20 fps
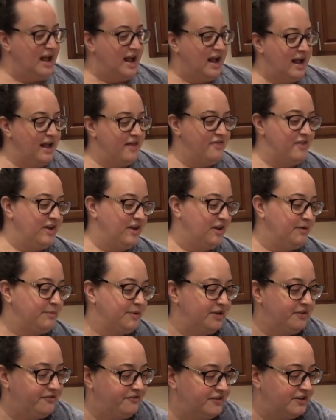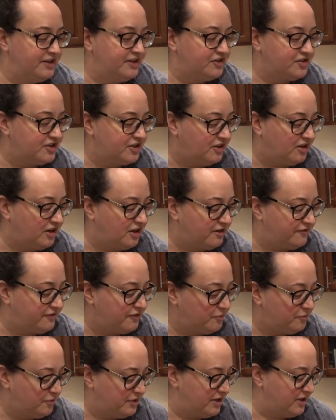And then I'm going to finish it off
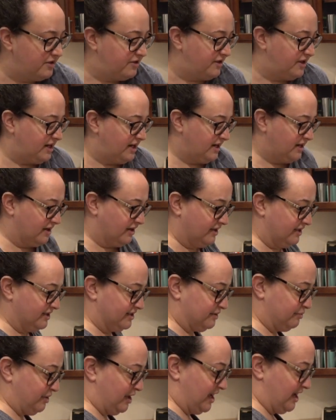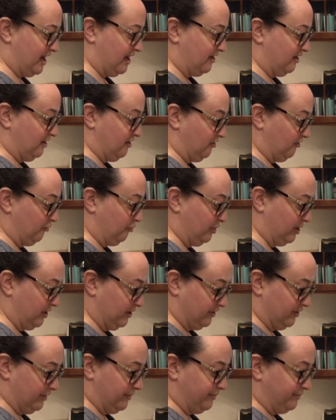with a nice pad of
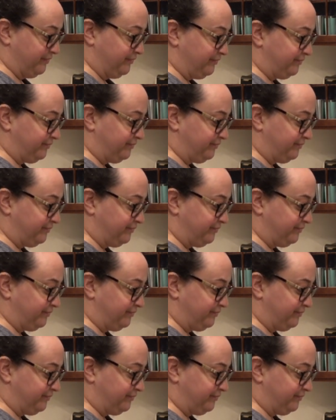butter.